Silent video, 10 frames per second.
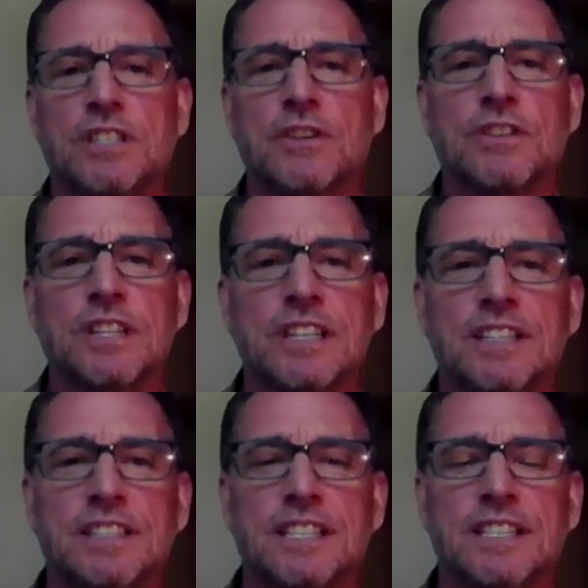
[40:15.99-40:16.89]
Those are the
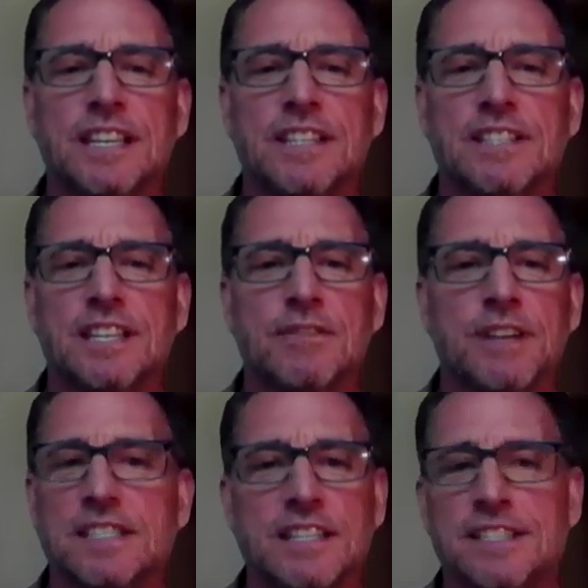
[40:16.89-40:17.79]
little details that the
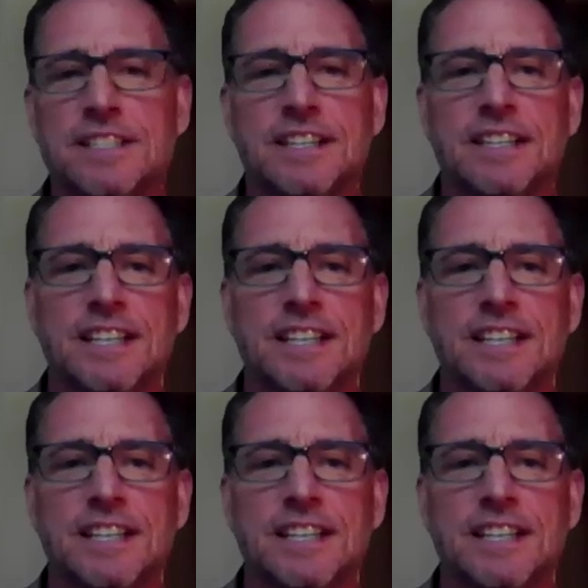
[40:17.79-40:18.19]
residents